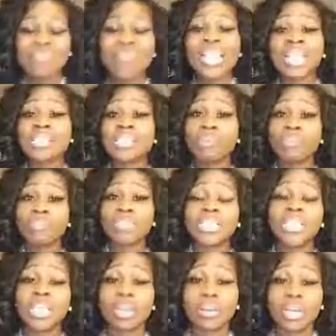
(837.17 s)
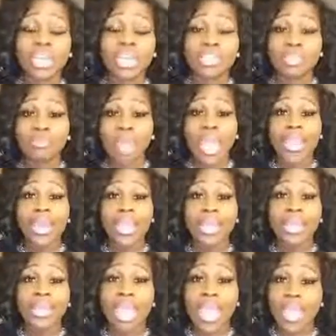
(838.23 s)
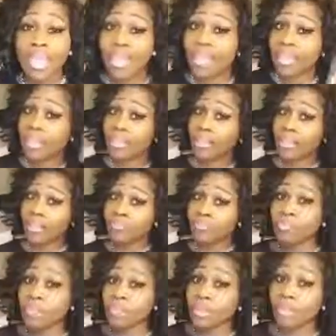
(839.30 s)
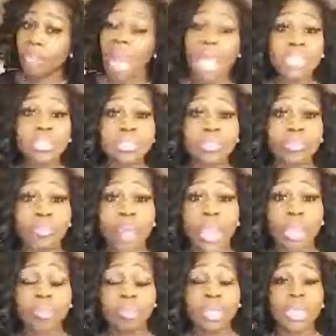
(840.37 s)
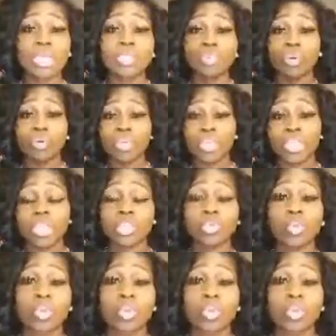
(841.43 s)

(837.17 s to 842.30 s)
Some of us get our needs met in a positive way because those things were